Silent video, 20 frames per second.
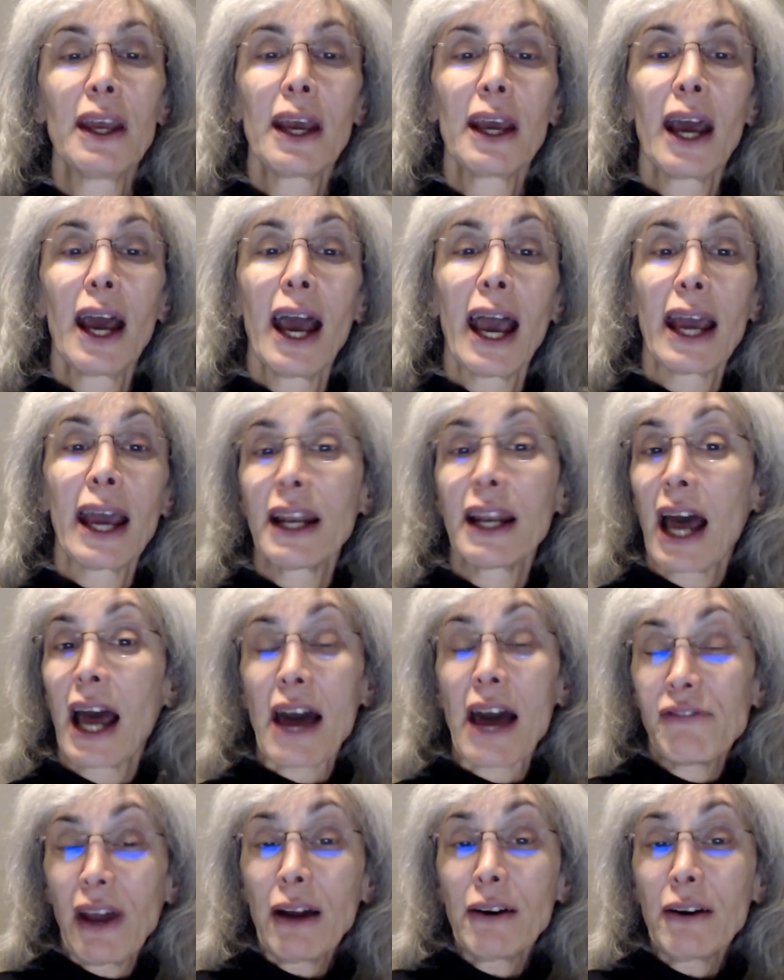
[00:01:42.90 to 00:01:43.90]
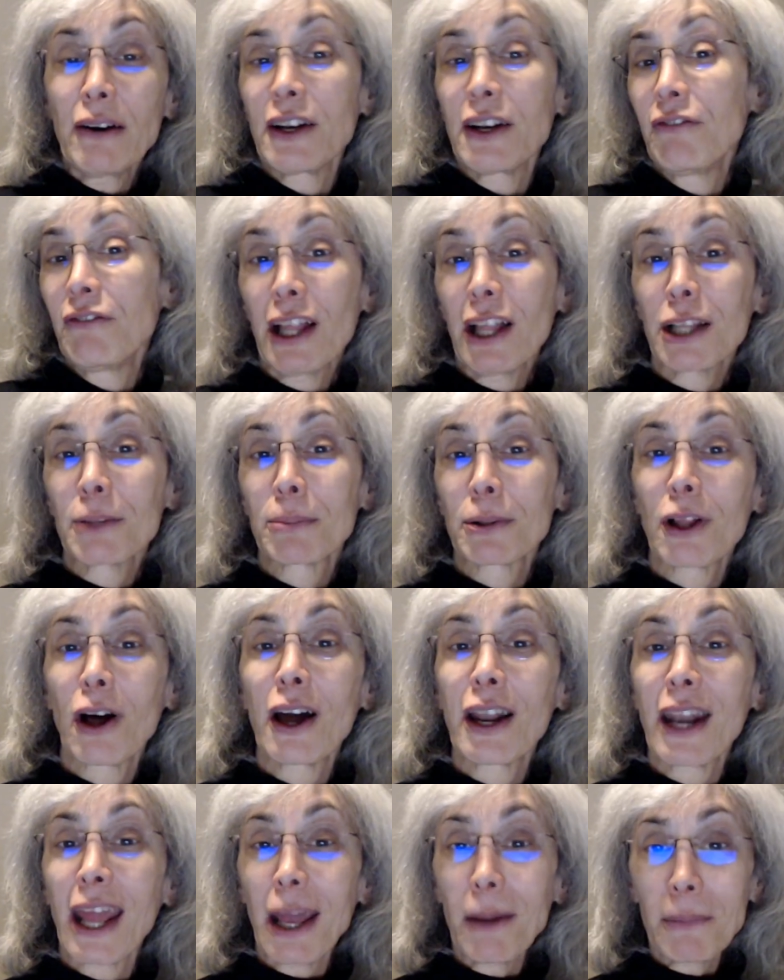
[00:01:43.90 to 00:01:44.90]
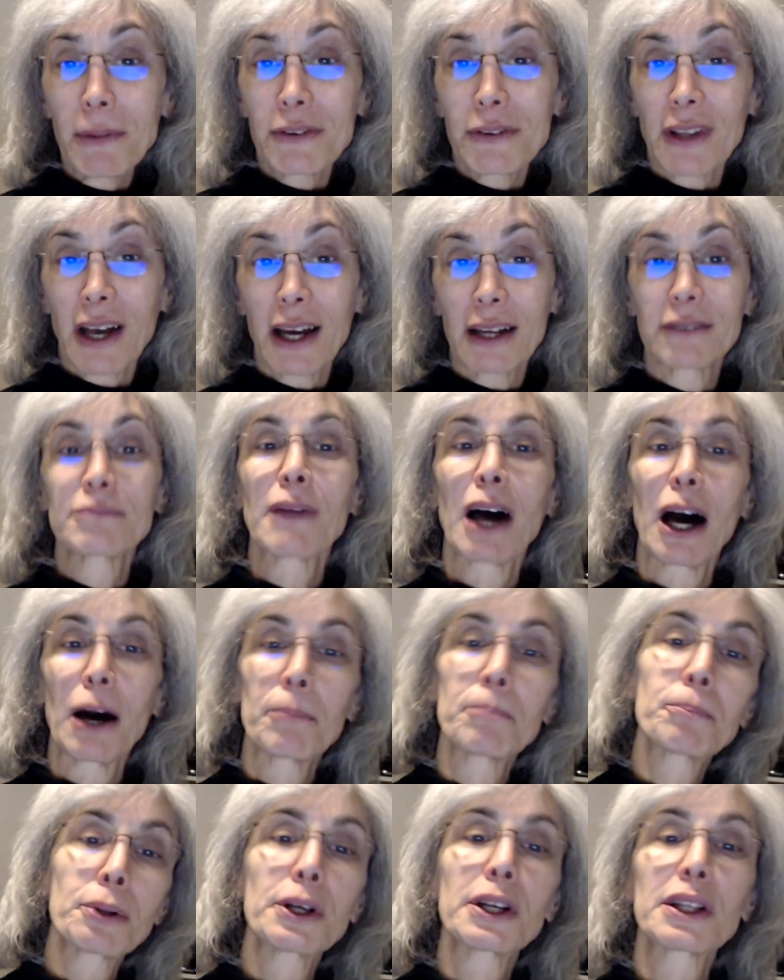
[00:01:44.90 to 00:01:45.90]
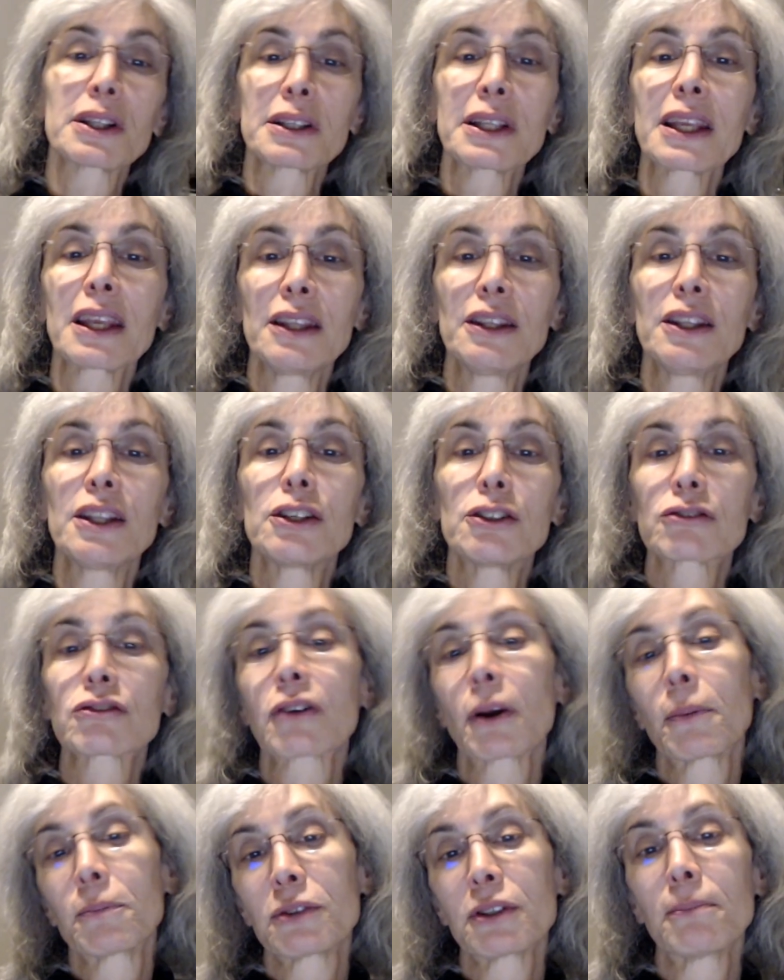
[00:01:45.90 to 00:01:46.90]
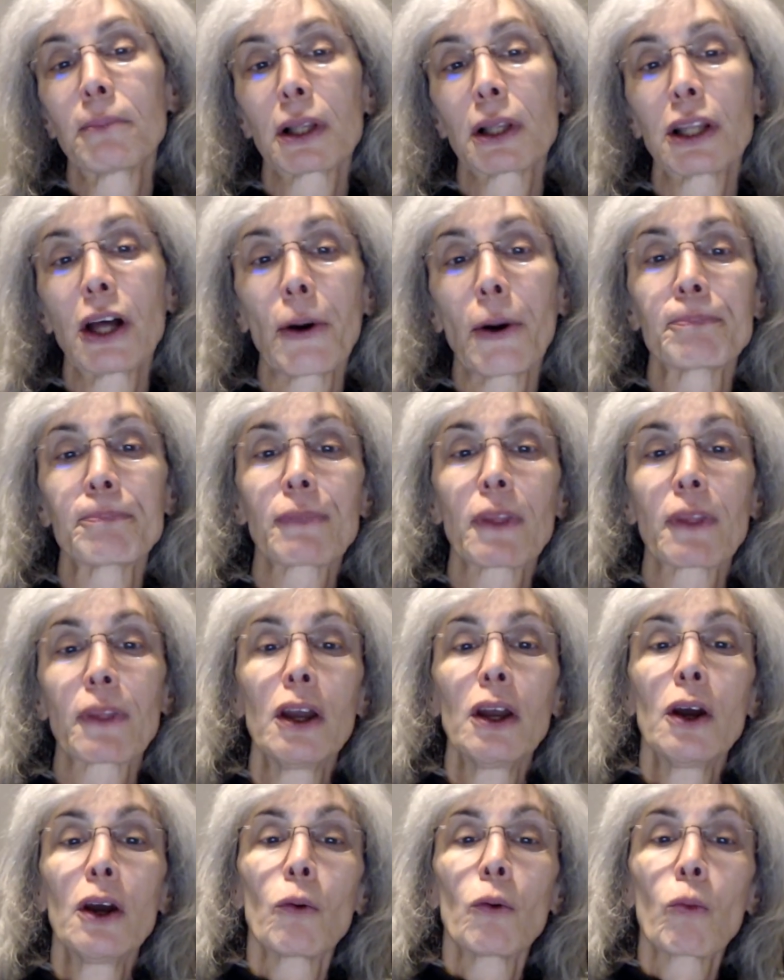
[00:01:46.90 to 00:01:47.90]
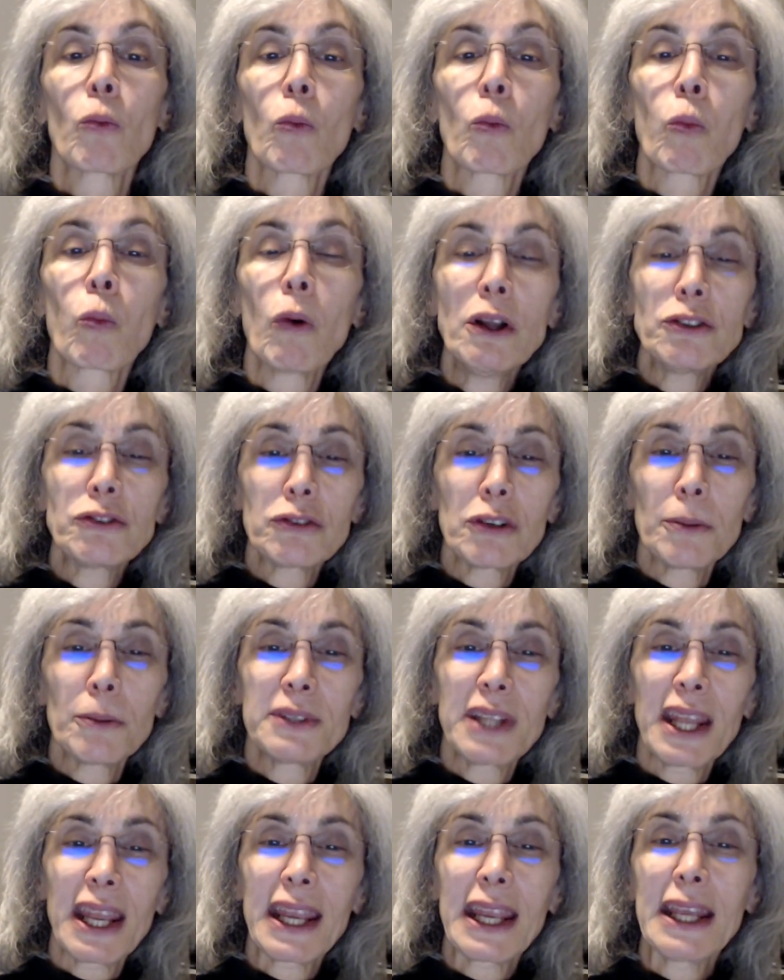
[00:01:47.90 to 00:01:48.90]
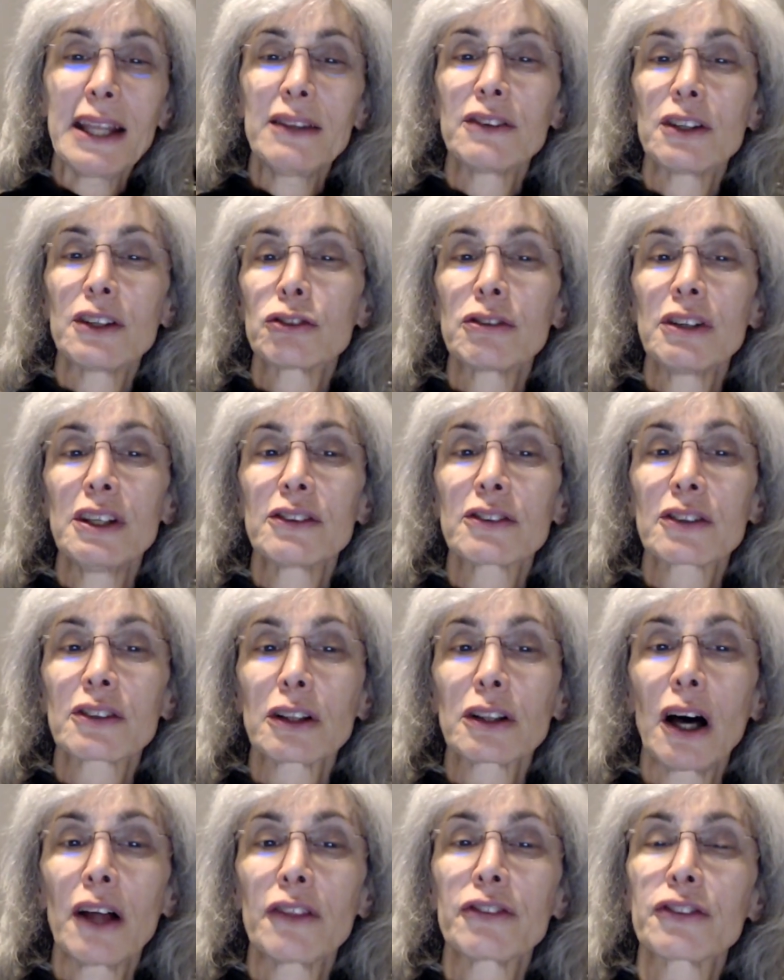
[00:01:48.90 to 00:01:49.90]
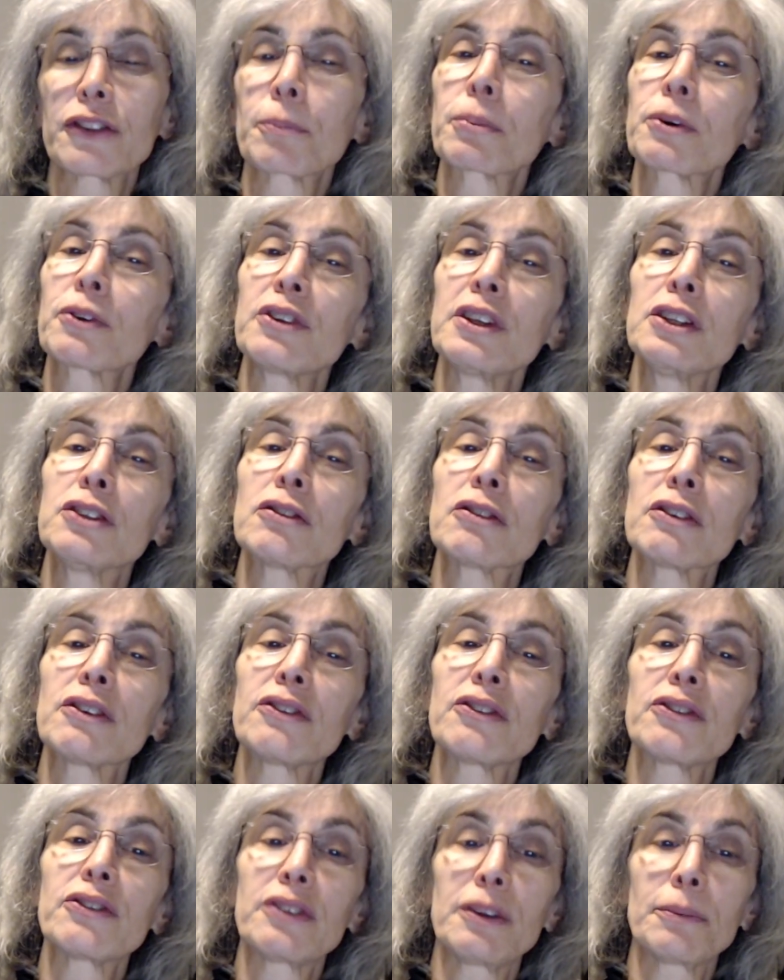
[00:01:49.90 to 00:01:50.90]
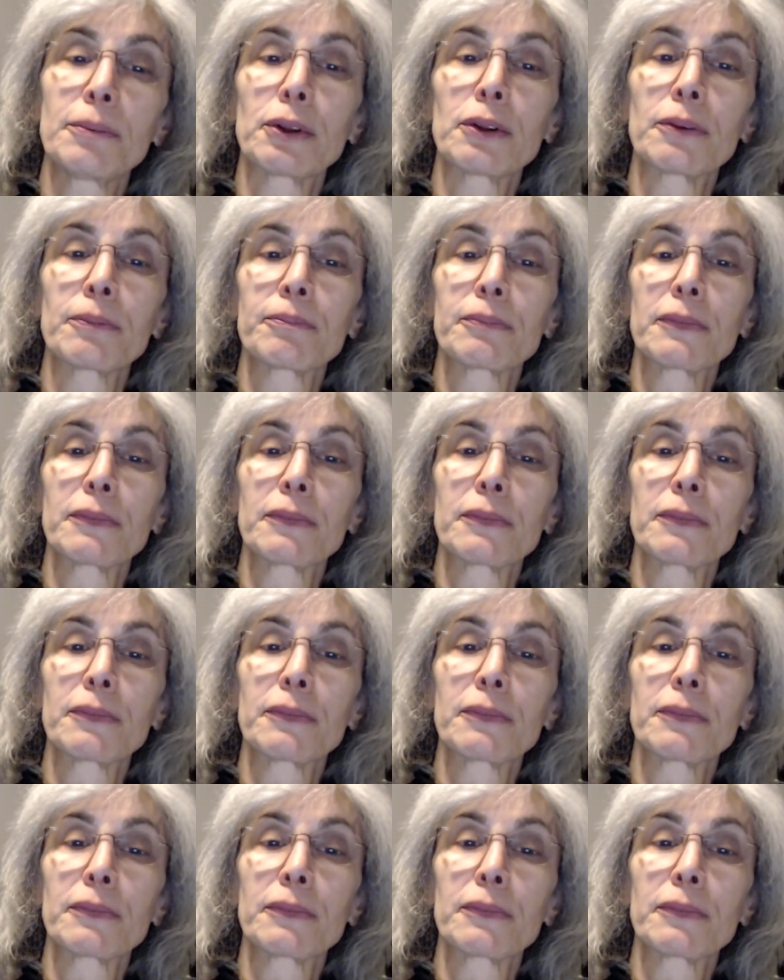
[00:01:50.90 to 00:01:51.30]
And I found it available on Amazon. I'll put a link in the description below. Once you obtain the cheesecloth, the procedure is simple.